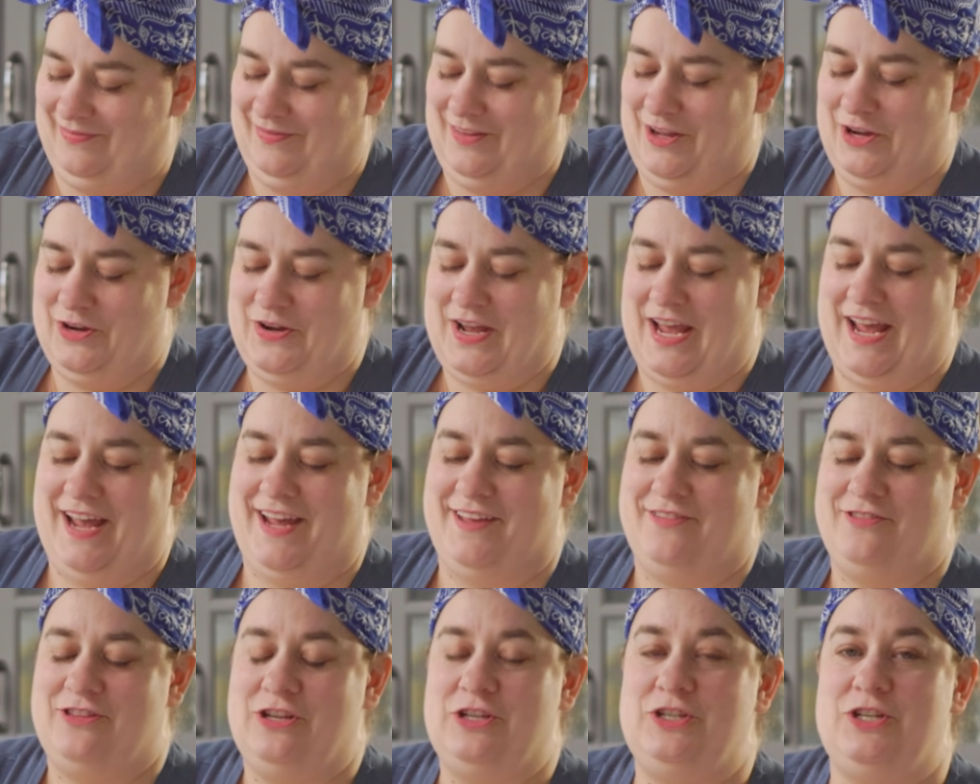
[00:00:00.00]

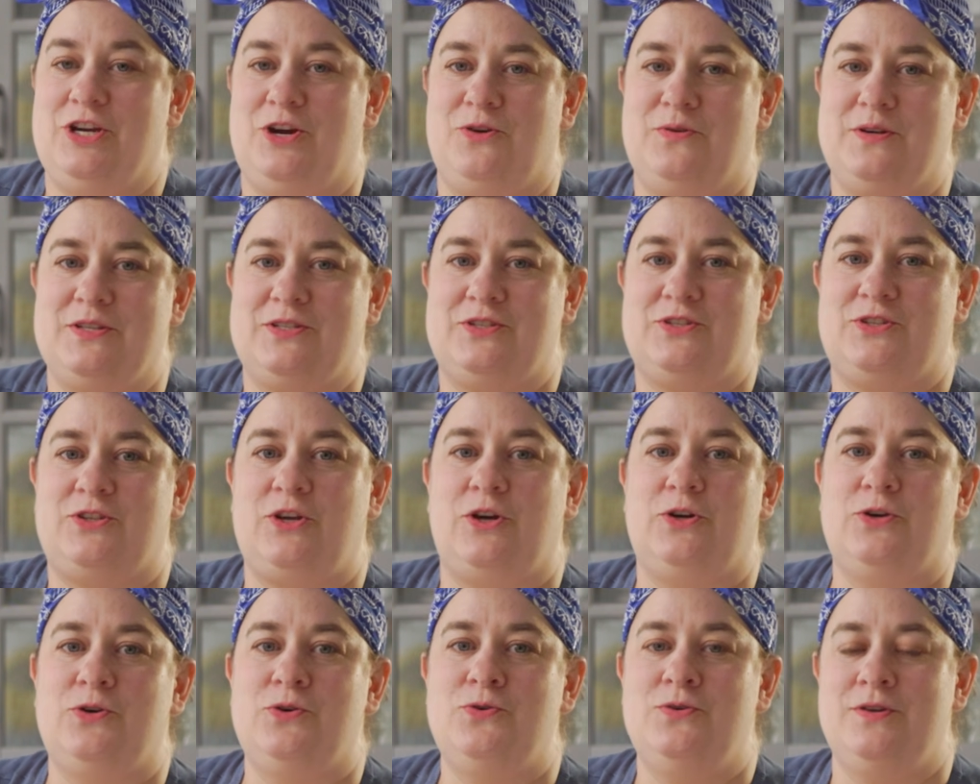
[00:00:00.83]
Okay, the dough is
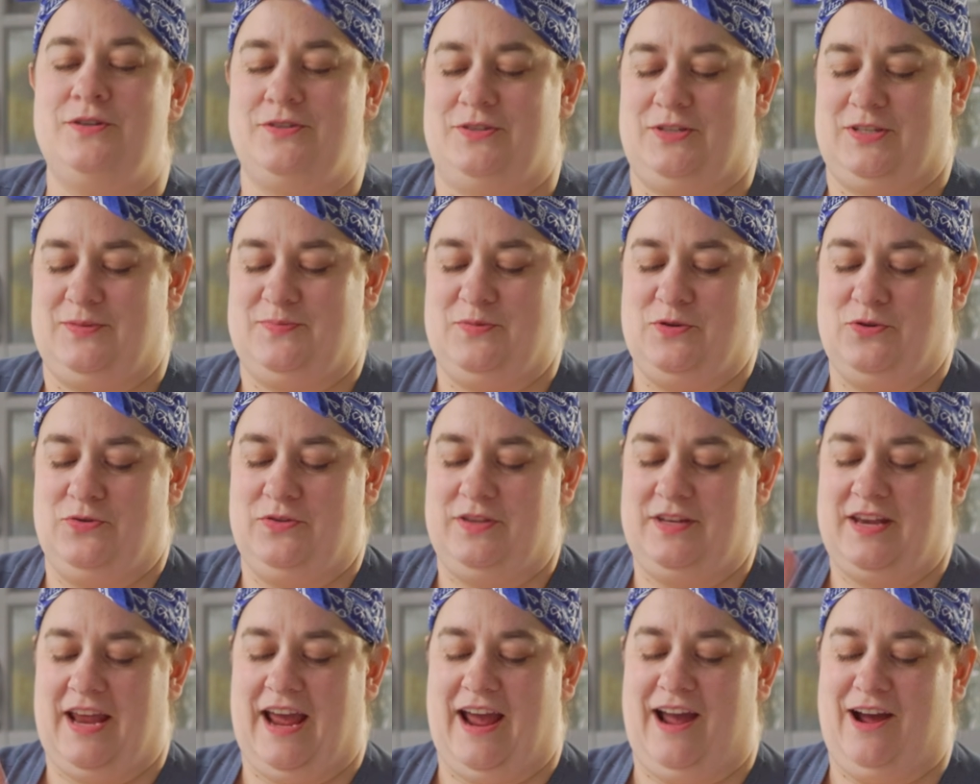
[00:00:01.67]
so
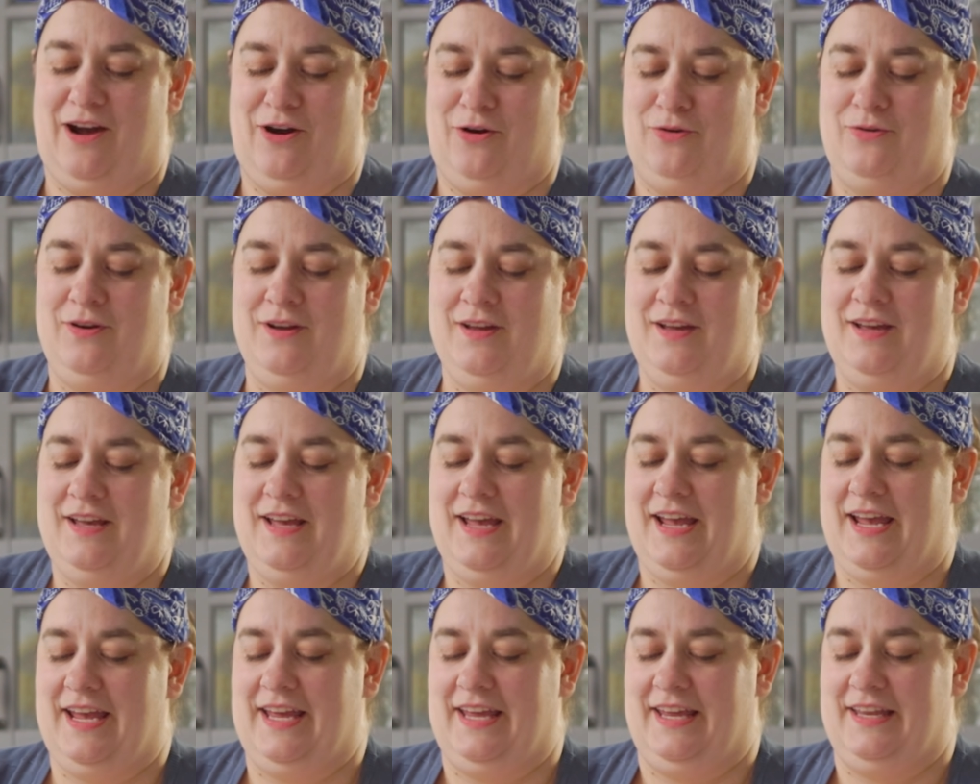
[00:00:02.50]
smooth now.
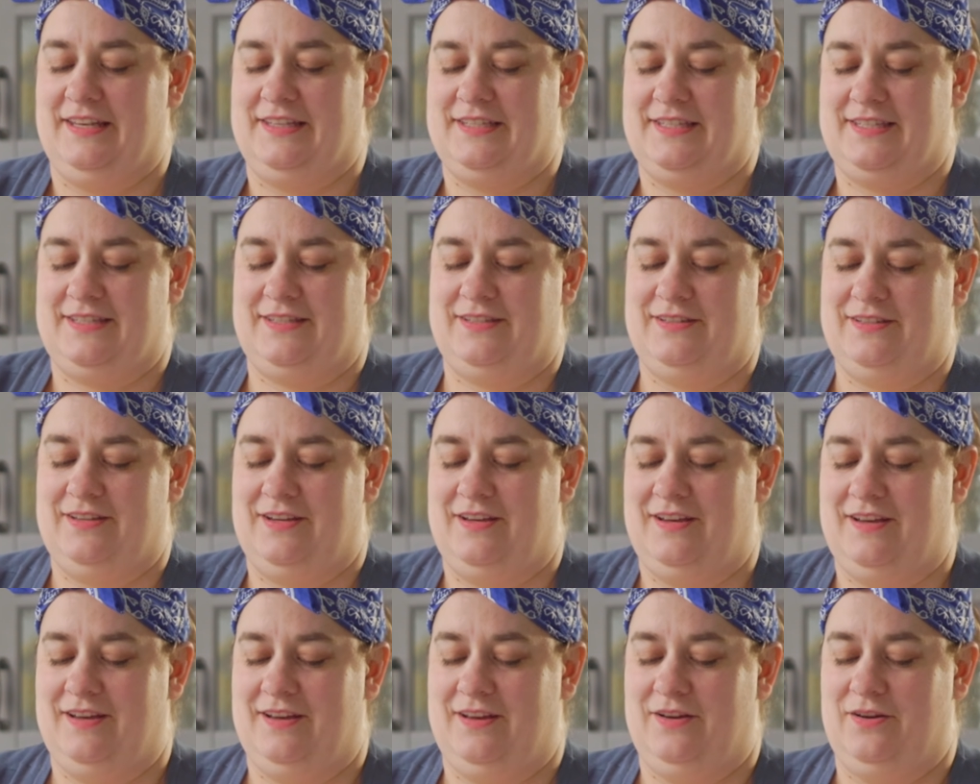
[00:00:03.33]
It's
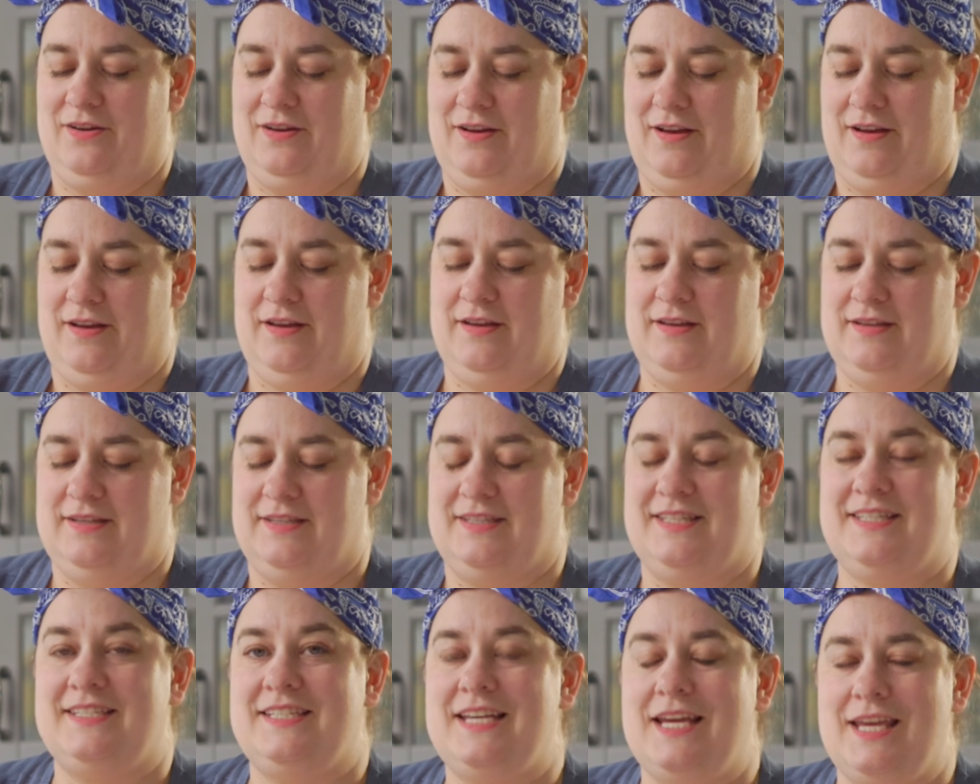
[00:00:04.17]

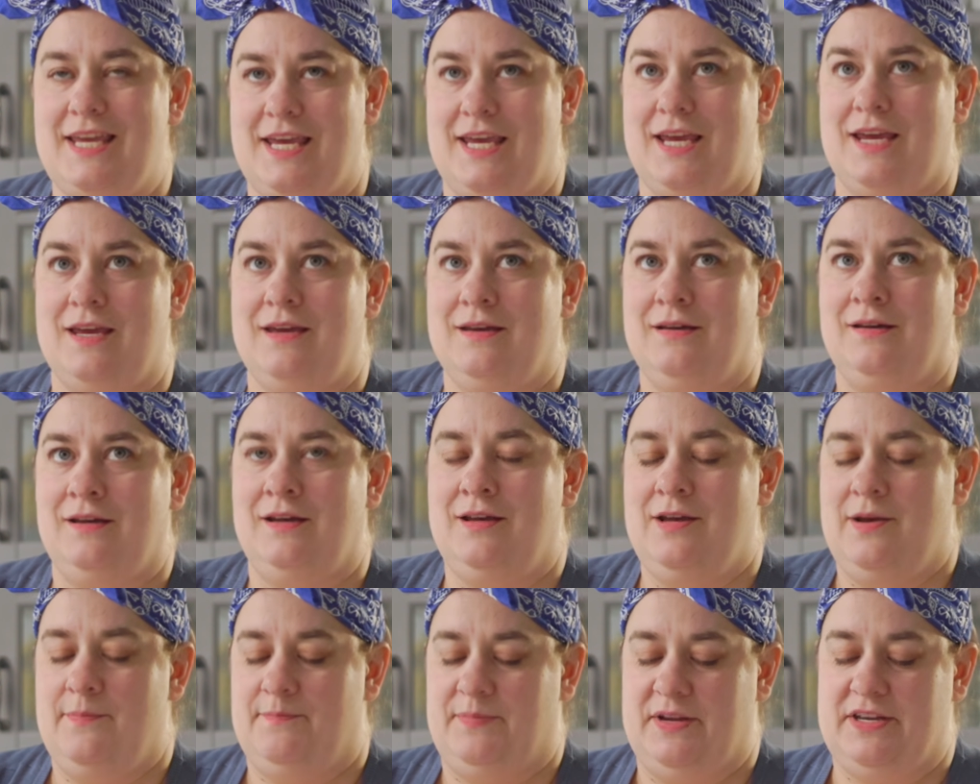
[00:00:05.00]
sticky,
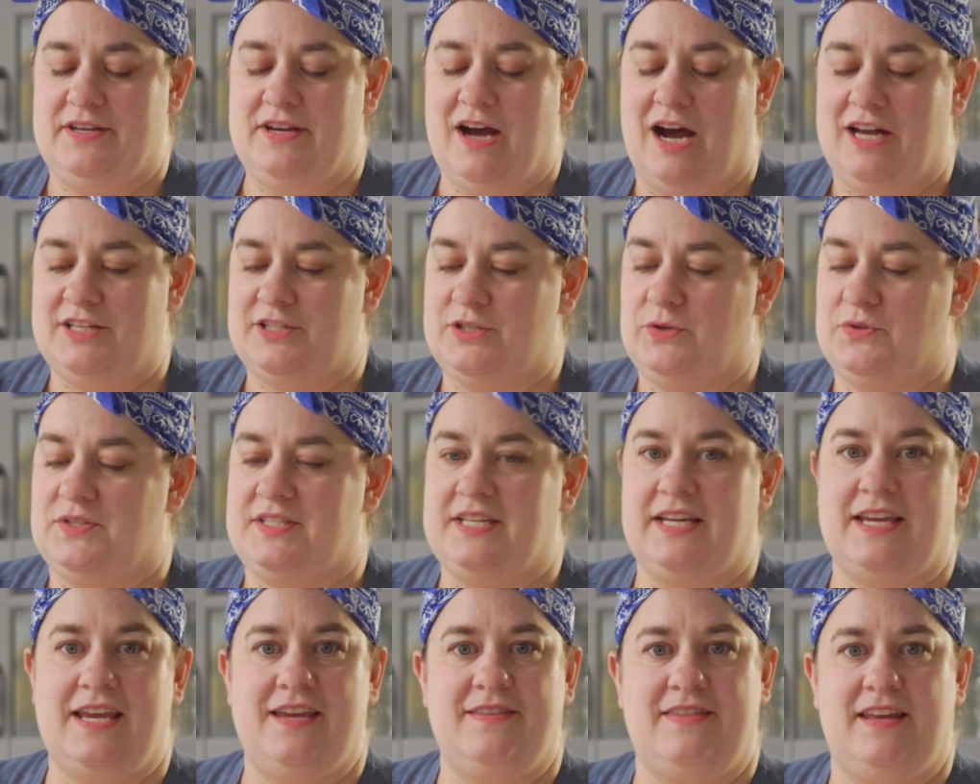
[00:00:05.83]
but not so
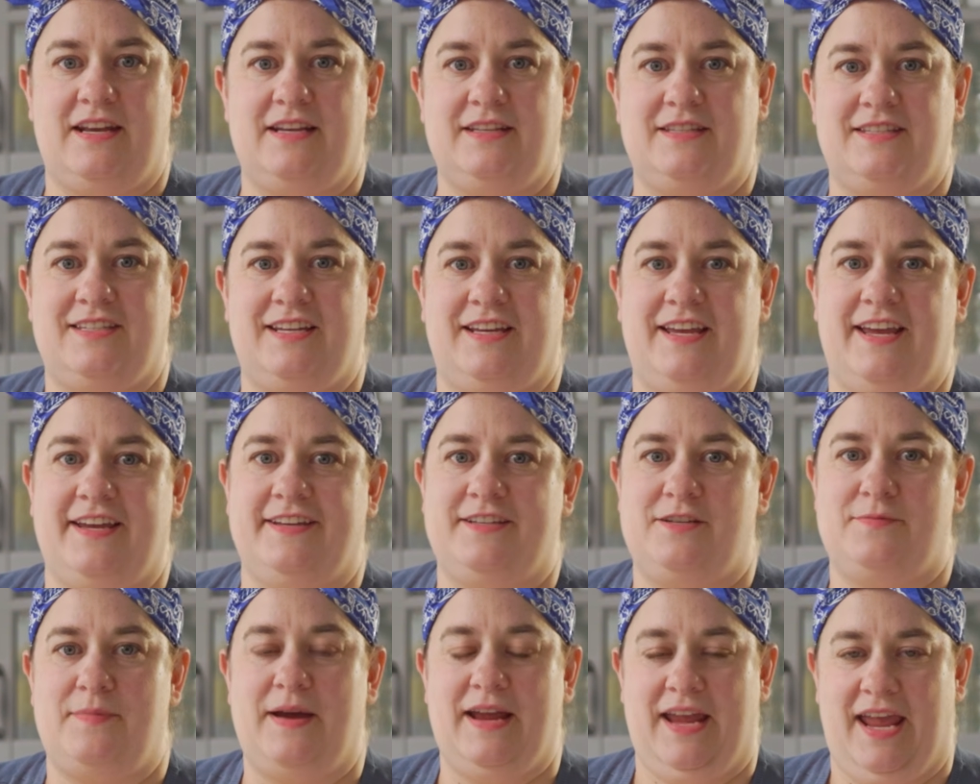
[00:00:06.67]
sticky that it's sticking
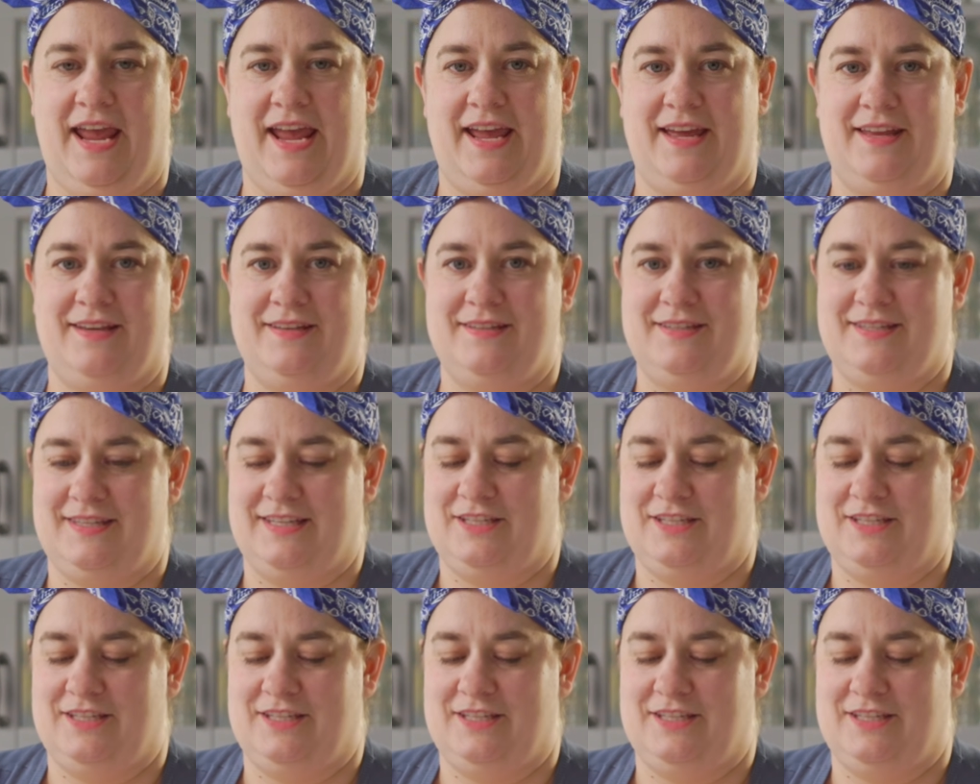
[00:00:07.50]
to my hands.